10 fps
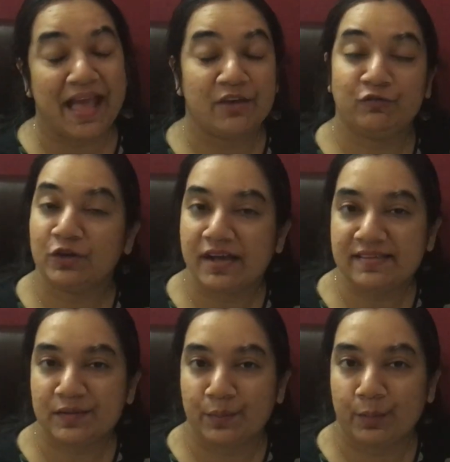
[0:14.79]
If you
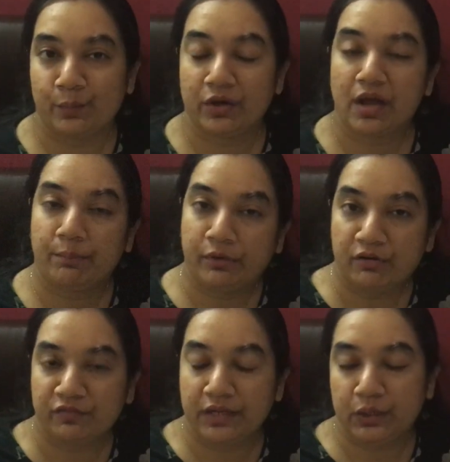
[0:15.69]
guys remember, a couple
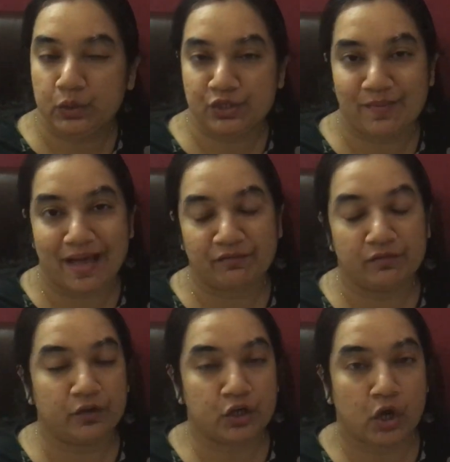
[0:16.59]
of videos back
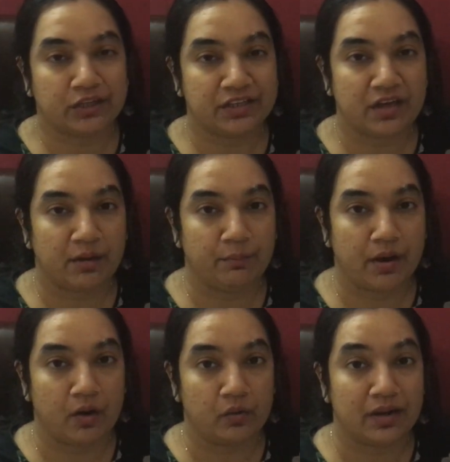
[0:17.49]
we were talking
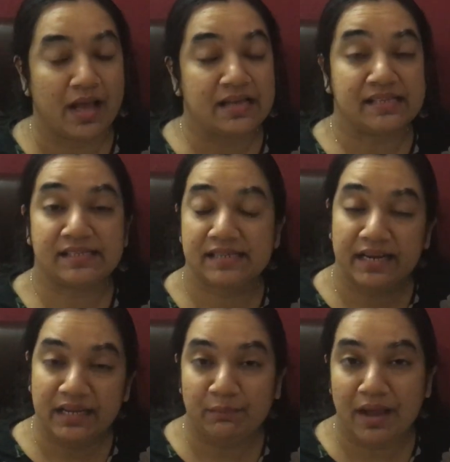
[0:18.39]
about
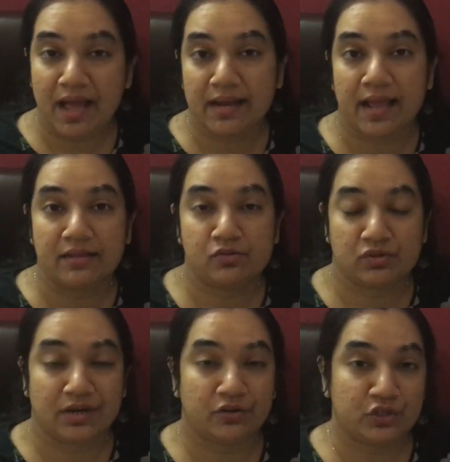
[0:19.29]
study plan and
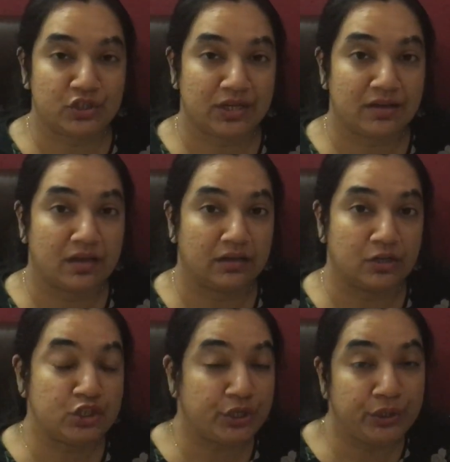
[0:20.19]
strategic
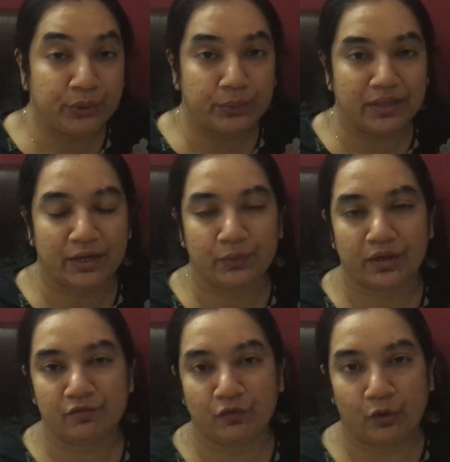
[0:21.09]
uh, schedule that you
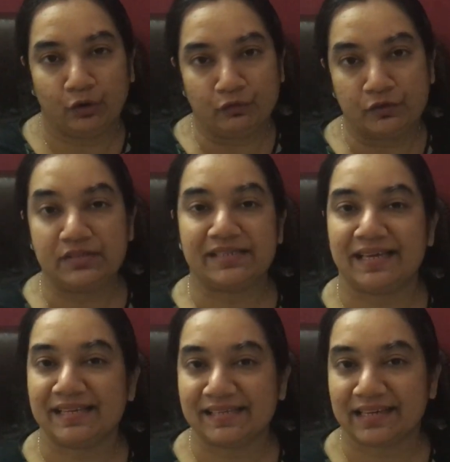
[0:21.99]
can follow for
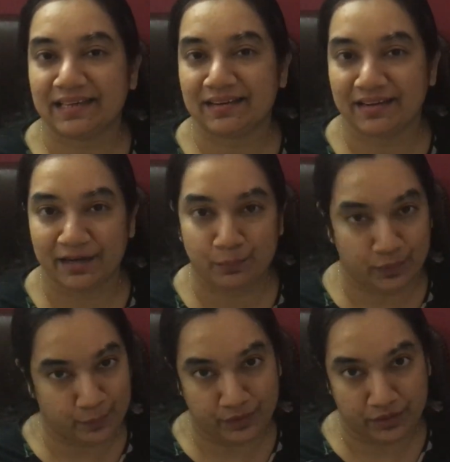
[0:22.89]
C S I R NET
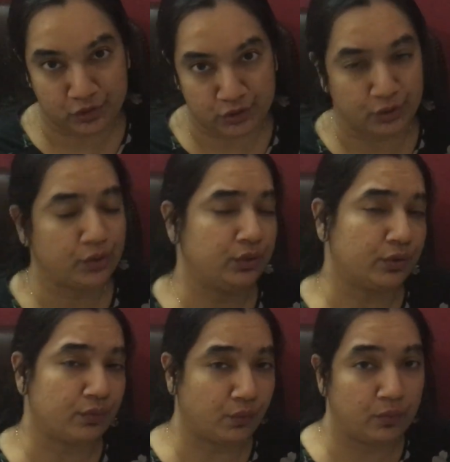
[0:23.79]
preparation,
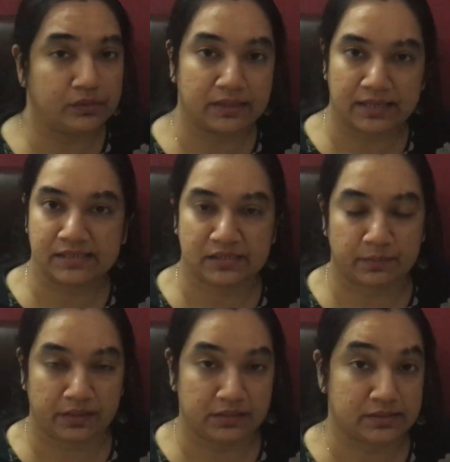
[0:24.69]
your own
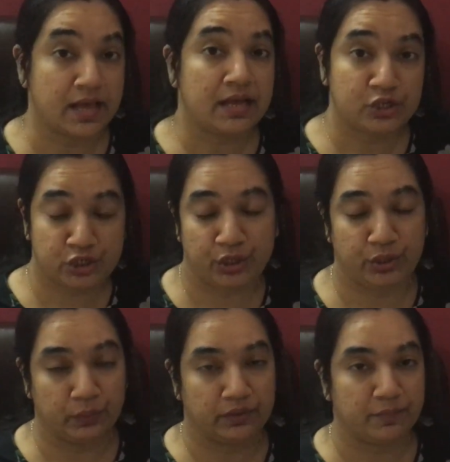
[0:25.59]
customized
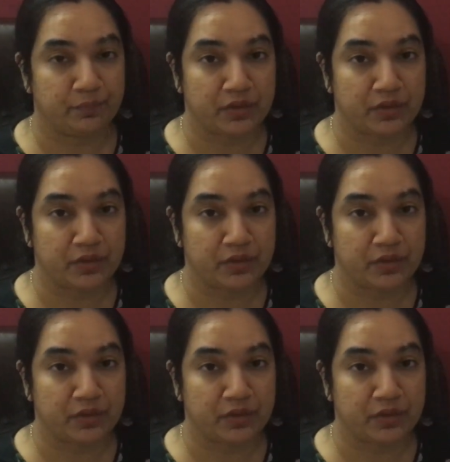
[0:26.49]
schedule.